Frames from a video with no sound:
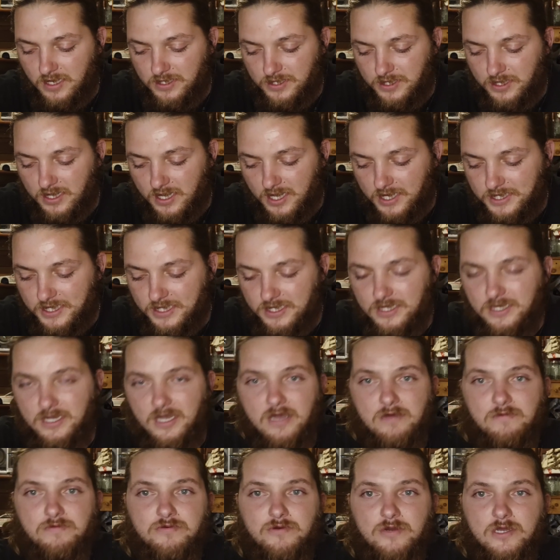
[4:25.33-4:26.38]
idea to
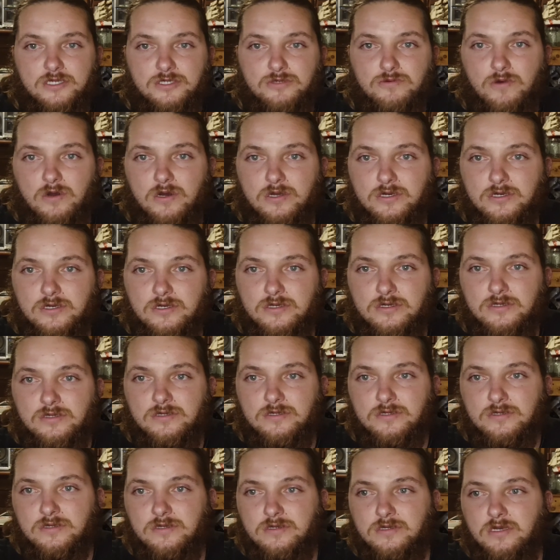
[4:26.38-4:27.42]
have fresh water,
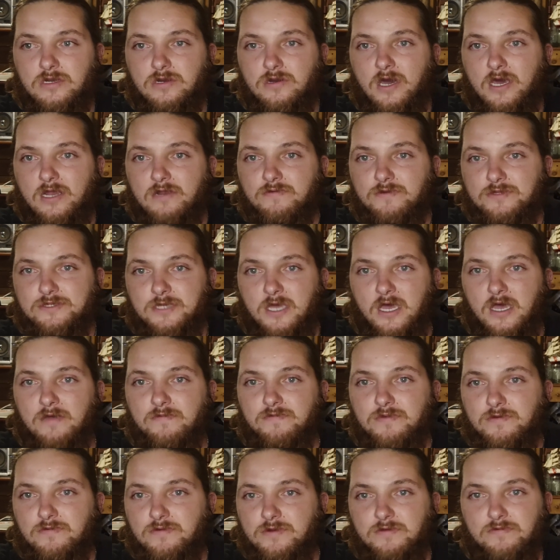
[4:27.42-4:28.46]
out of a
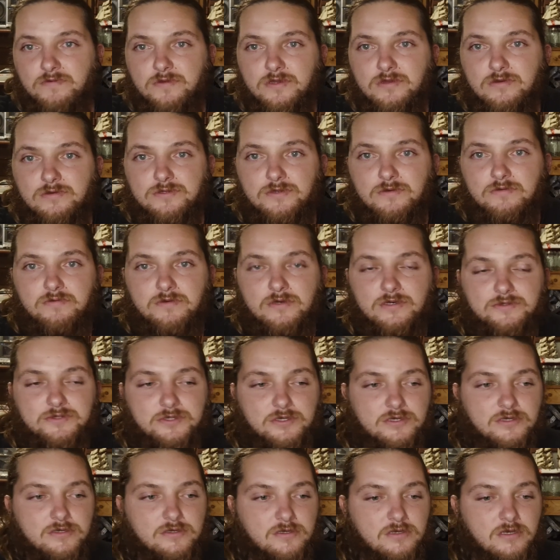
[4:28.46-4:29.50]
tap, even if you use a
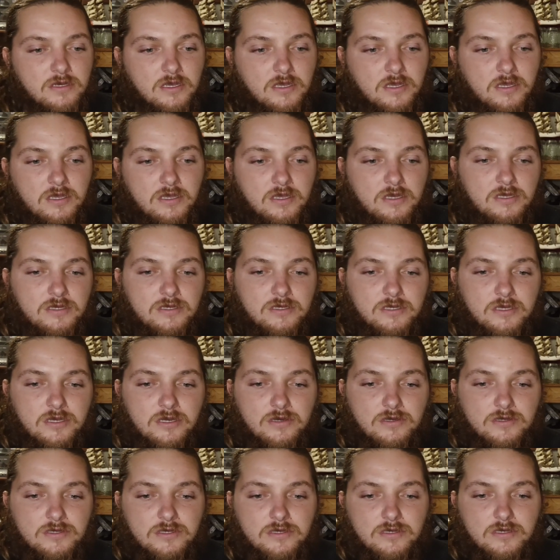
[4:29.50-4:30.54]
filter.
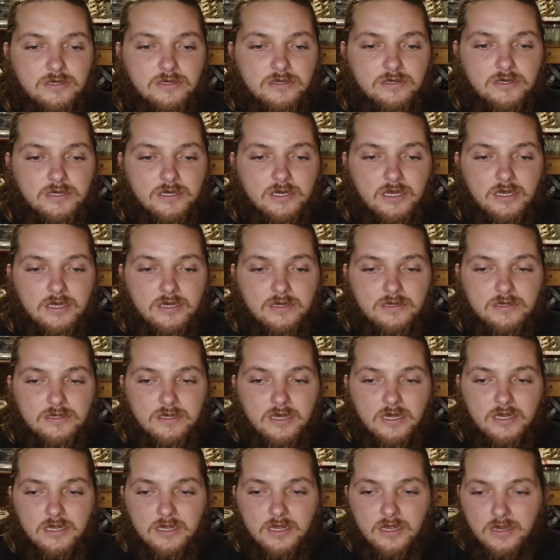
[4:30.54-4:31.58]
You could,
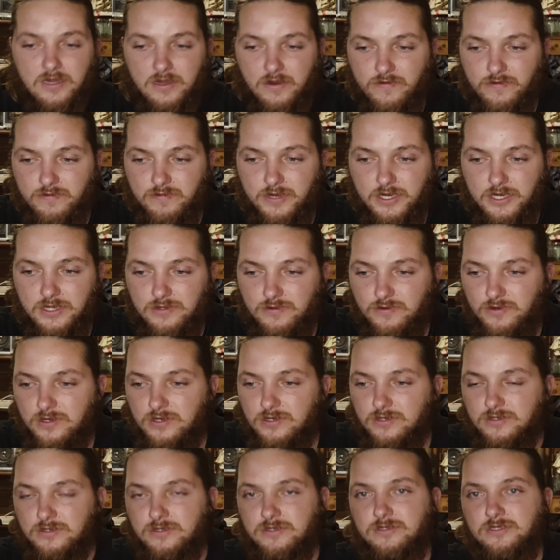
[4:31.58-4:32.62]
not everybody in the
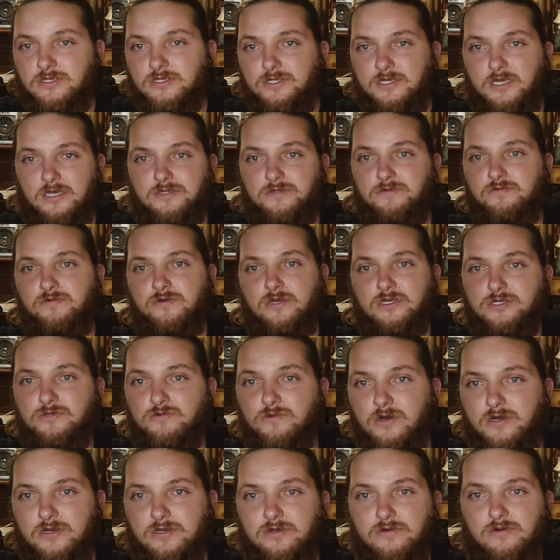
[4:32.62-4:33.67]
world just has fresh
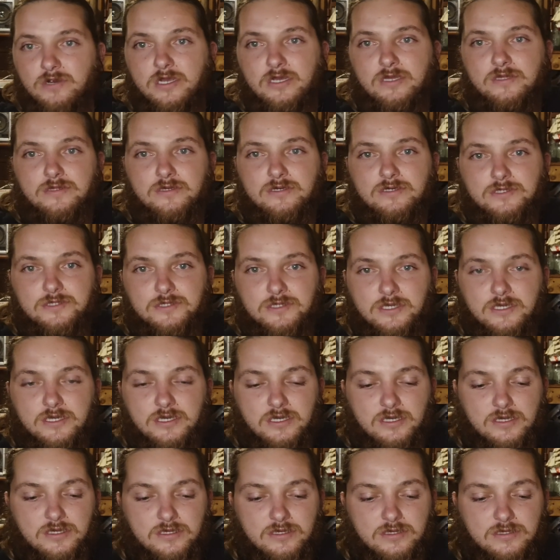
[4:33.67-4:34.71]
water right in their
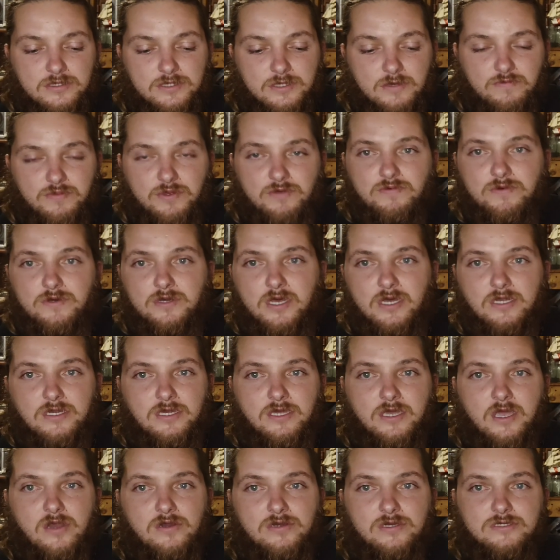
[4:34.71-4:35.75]
sink. Some people got to
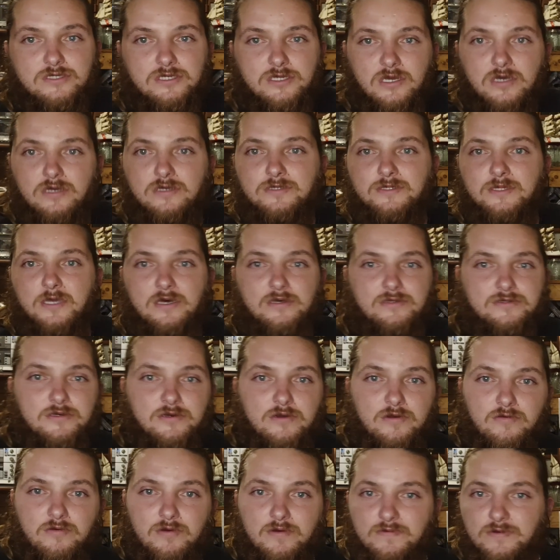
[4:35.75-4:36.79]
carry jugs down to
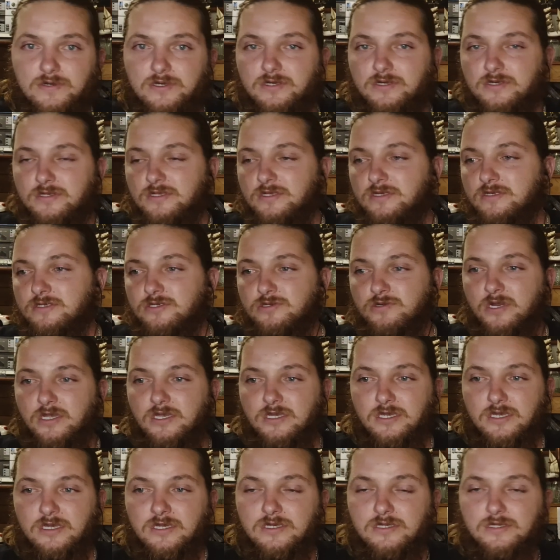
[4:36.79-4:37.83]
a river and then
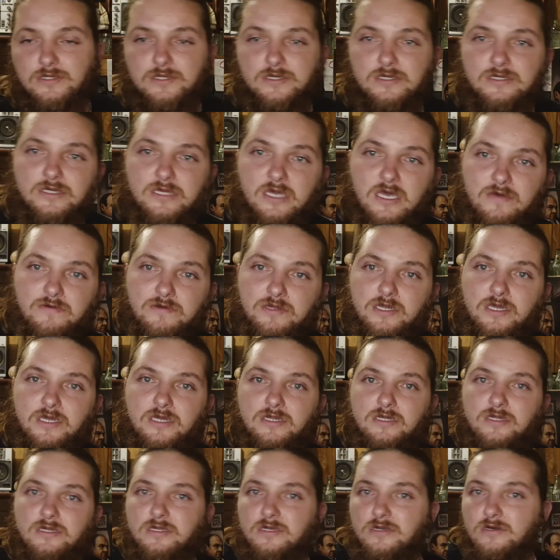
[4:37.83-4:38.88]
drink it, and it's
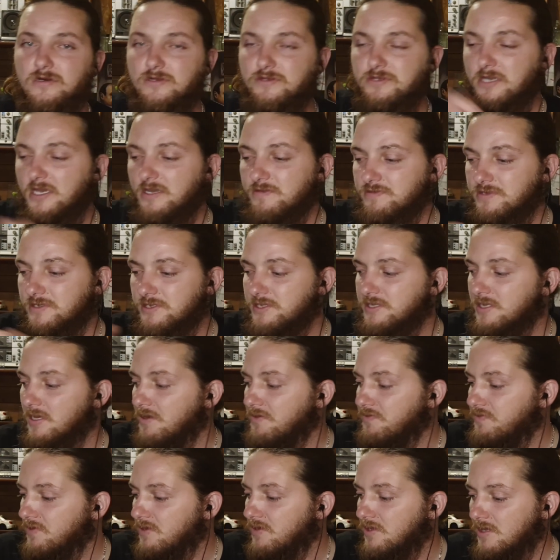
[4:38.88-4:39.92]
contaminated and all types of
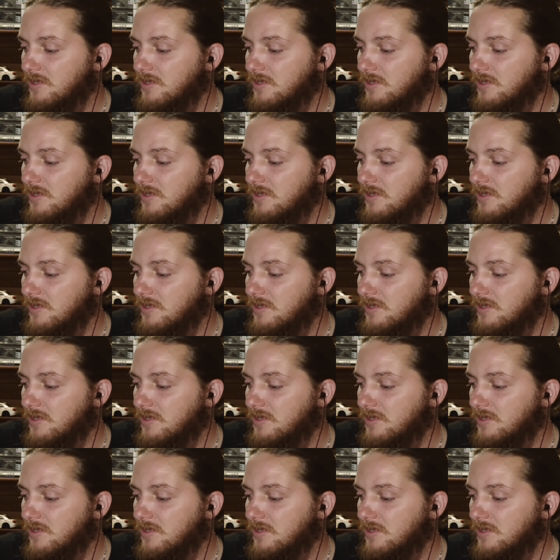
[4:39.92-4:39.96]
stuff.